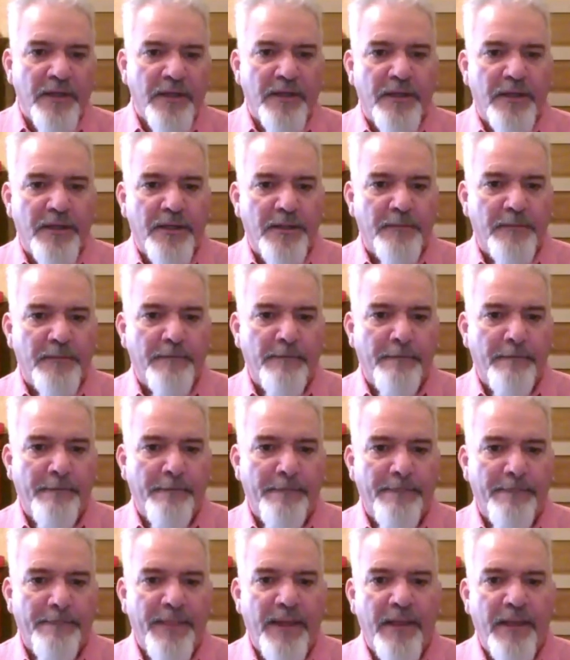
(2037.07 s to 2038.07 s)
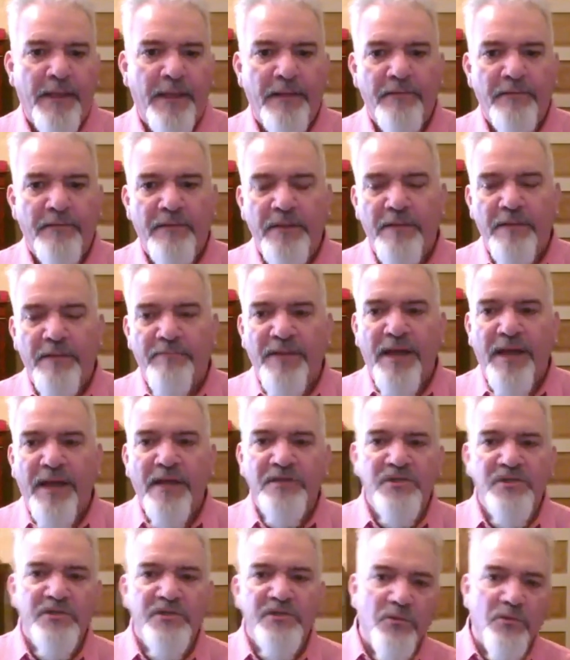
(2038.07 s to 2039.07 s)
And the
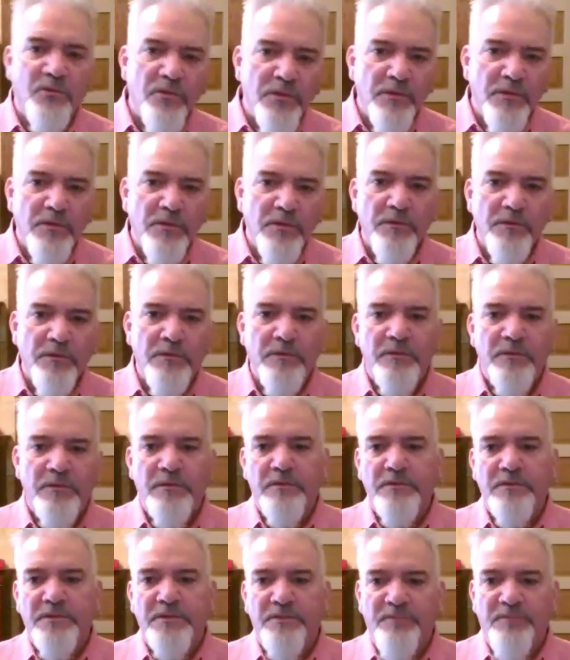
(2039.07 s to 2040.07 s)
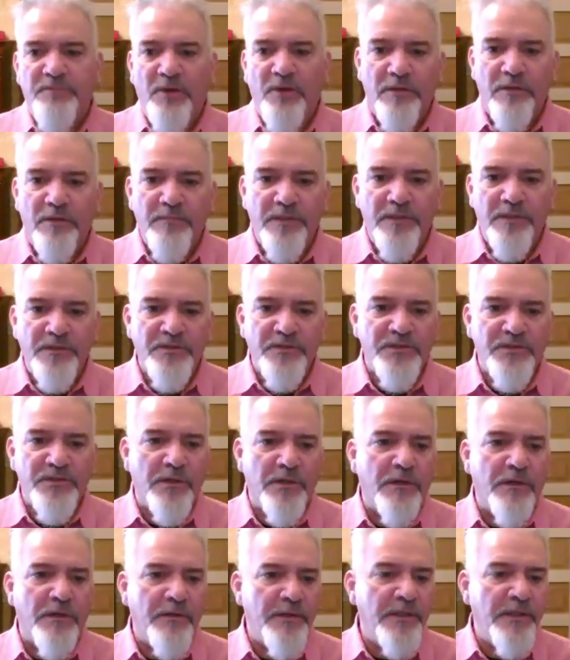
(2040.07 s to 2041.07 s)
pastoral departments
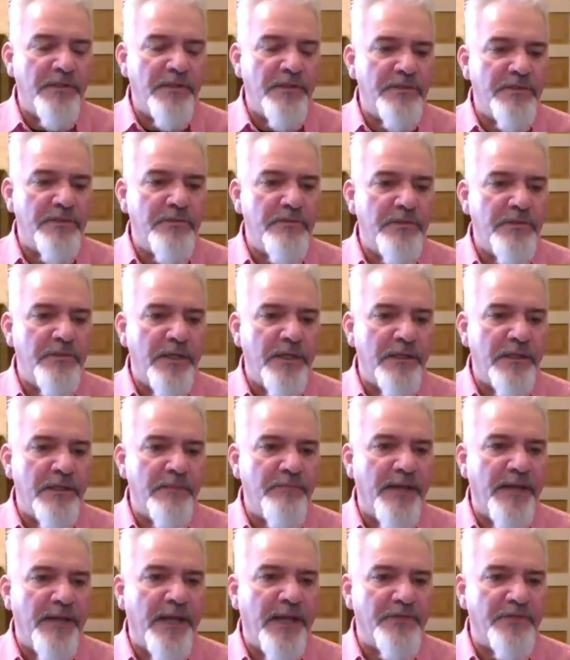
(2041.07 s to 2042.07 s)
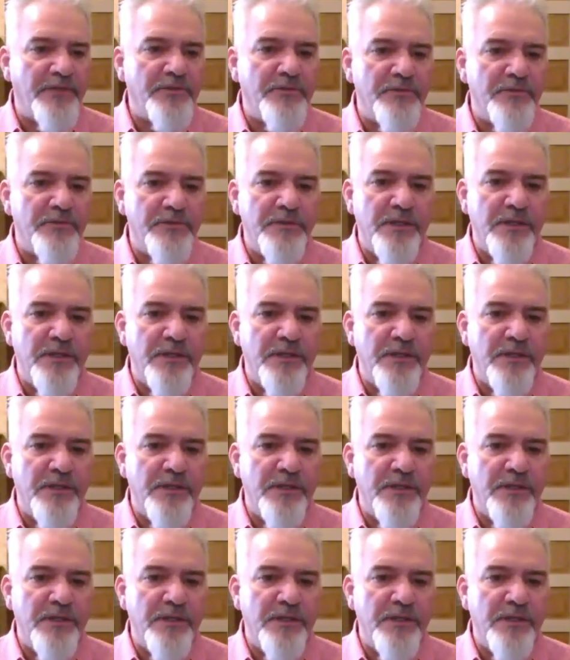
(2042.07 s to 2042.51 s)
are into getting pastors